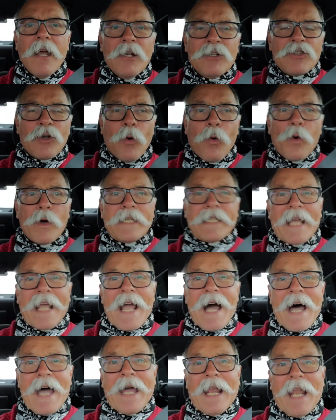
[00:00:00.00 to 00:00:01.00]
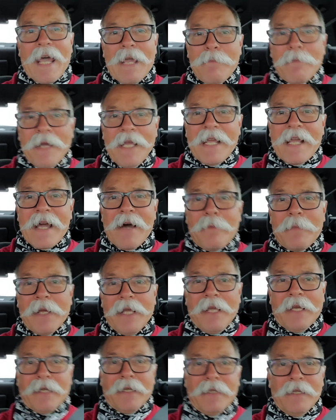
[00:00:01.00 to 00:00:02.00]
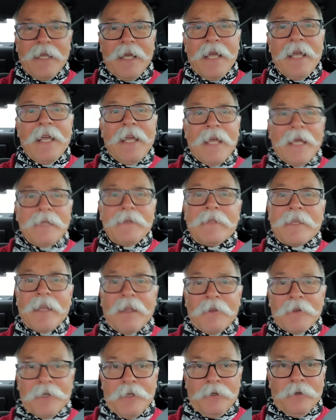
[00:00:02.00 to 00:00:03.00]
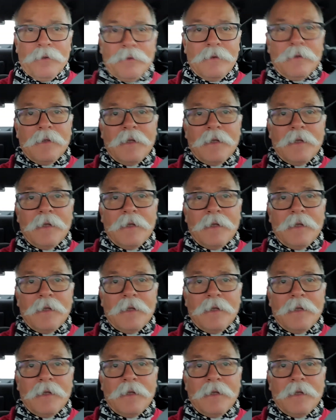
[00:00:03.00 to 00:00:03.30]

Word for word: So when a guy like me come in and tell you,